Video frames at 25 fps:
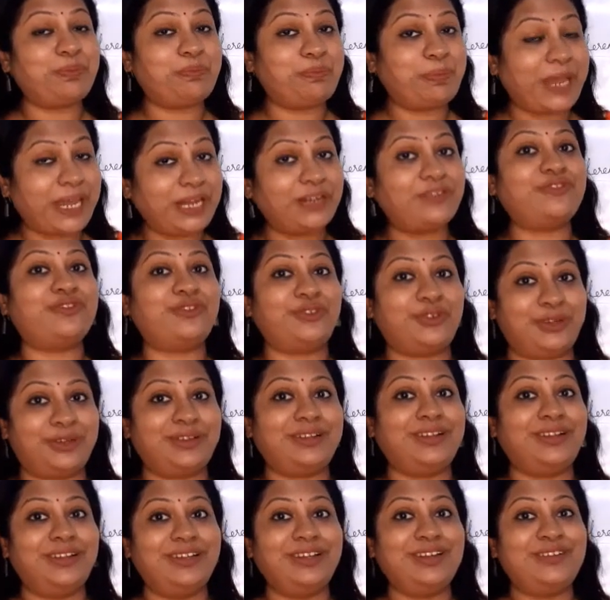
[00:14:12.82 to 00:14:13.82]

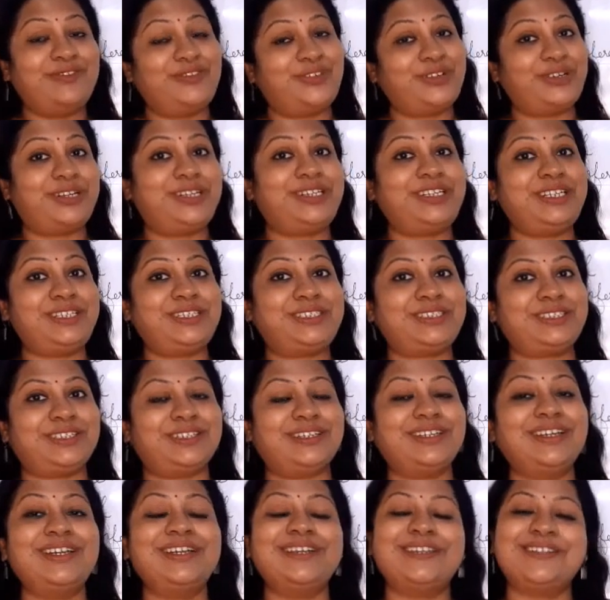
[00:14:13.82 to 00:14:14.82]
painful for a
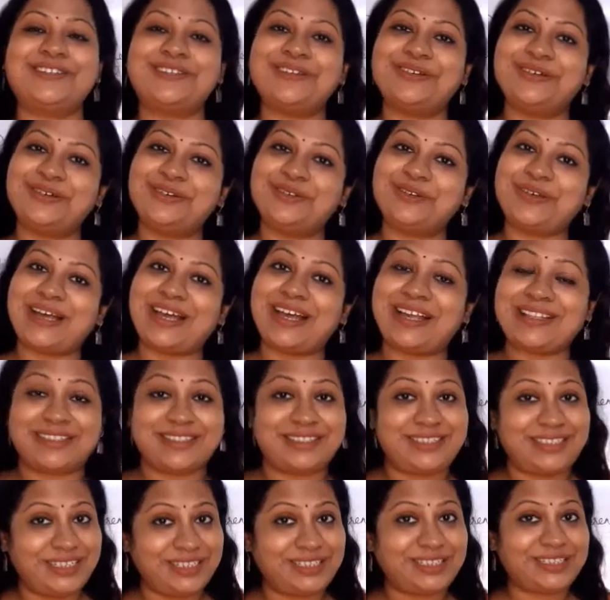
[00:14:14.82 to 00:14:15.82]
teacher. So as
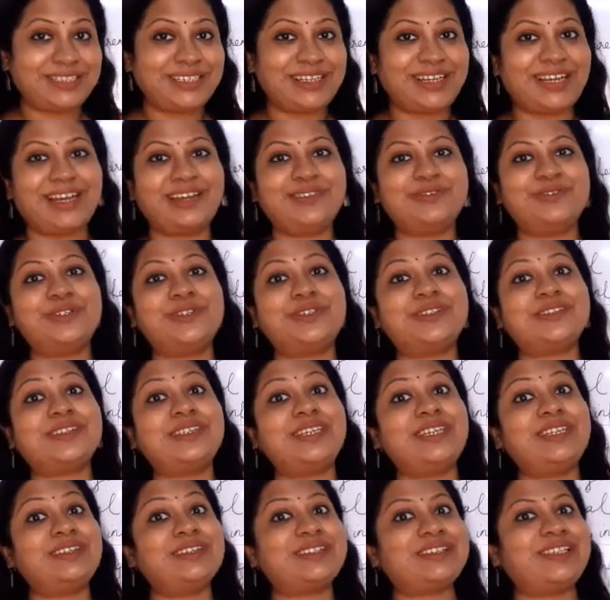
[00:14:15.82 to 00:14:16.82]
a teacher, I would
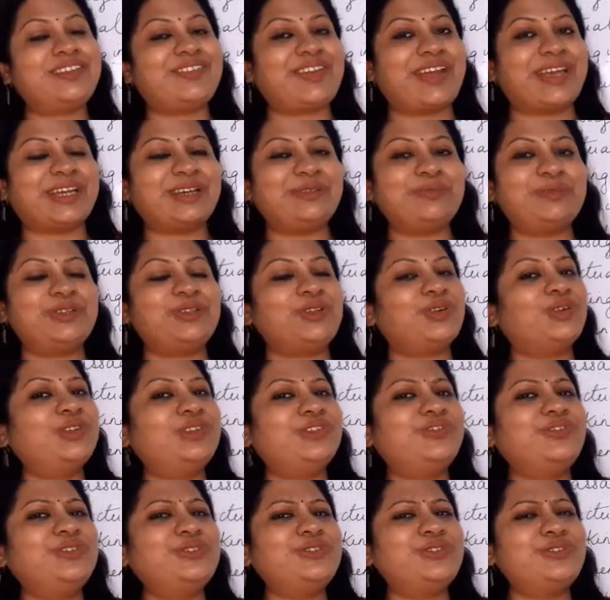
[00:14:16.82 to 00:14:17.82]
seriously recommend
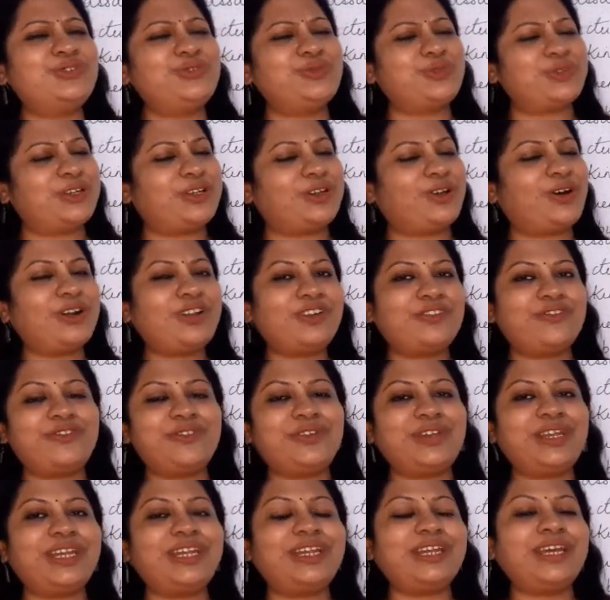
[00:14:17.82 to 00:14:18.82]
all of you to do a lot
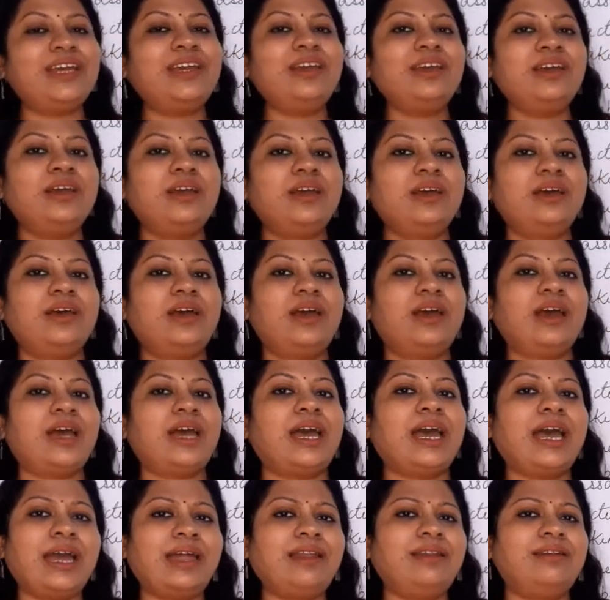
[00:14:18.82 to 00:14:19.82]
of reading.
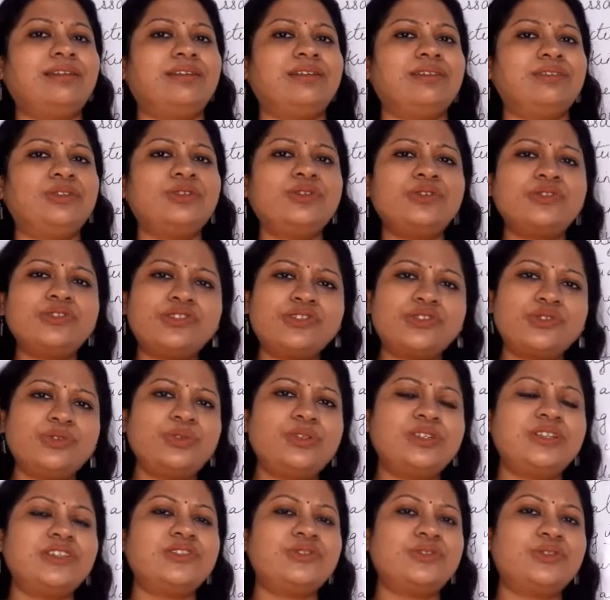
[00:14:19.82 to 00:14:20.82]
And those
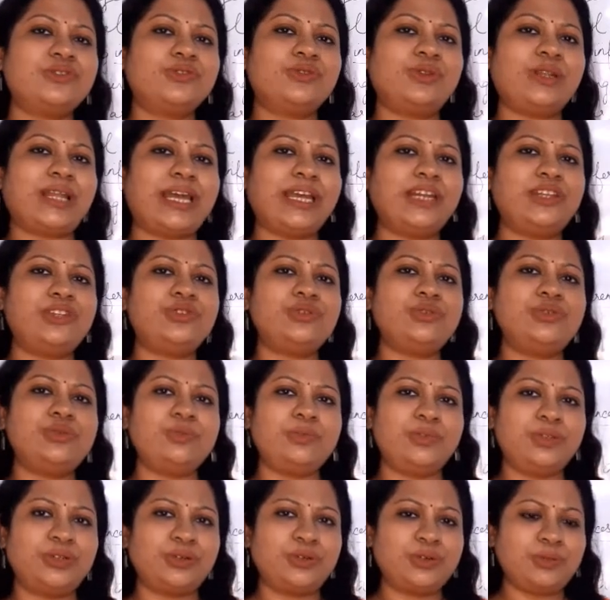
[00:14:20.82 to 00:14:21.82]
students, those who like
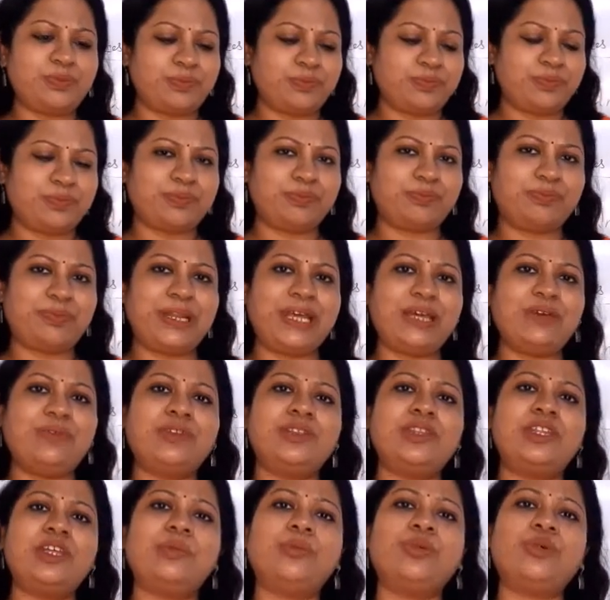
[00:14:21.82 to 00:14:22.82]
to, you know, play
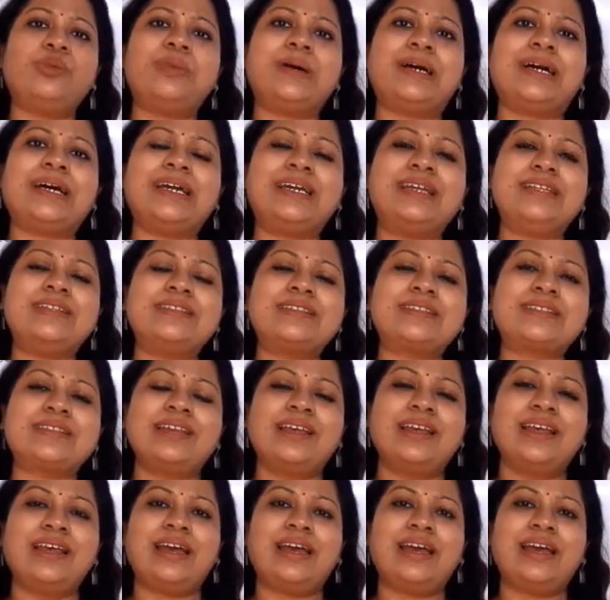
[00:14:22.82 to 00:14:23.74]
with their mobiles